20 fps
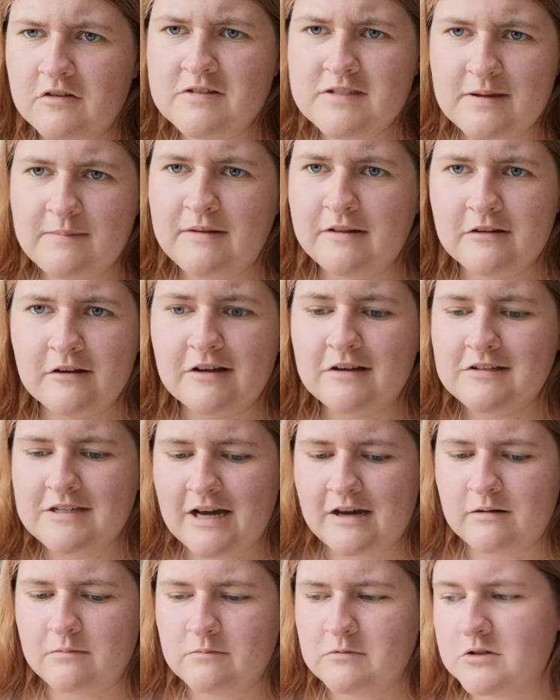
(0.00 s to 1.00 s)
You can see me looking
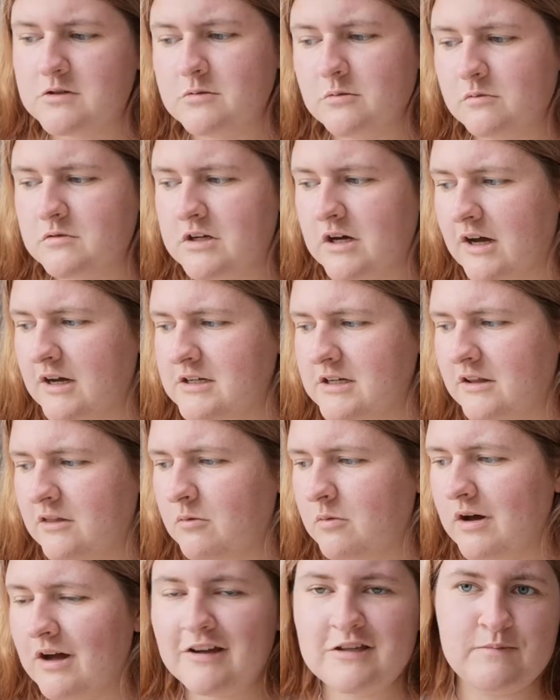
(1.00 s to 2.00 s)
down. I'm just sort of tidying
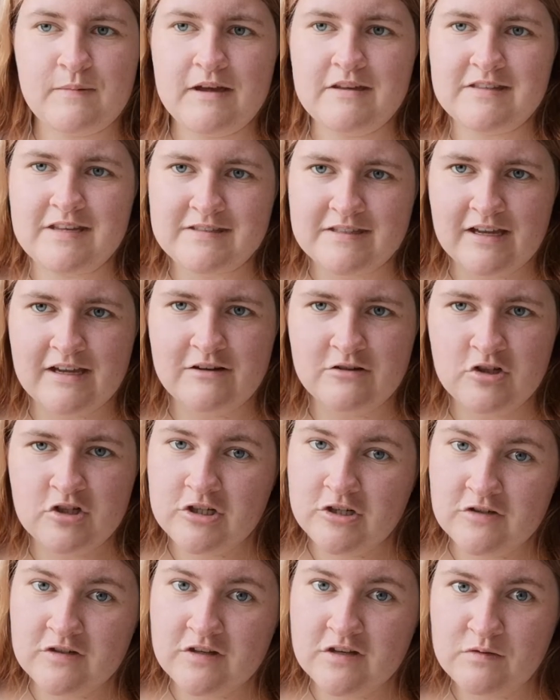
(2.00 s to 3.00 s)
the workspace as I
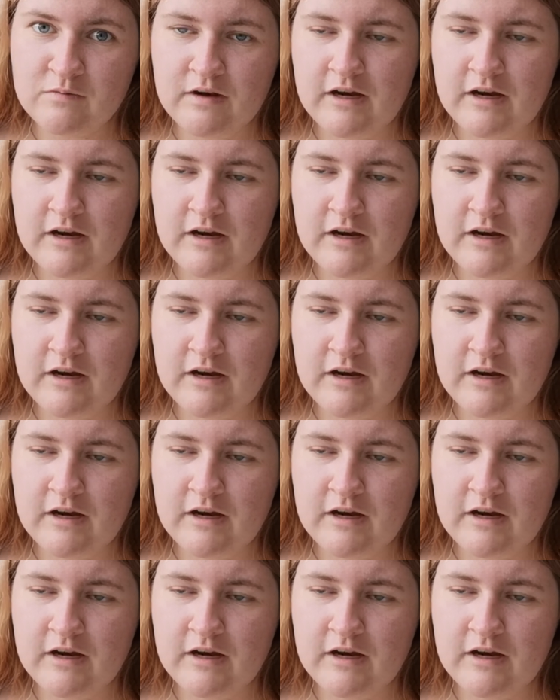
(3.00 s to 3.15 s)
introduce this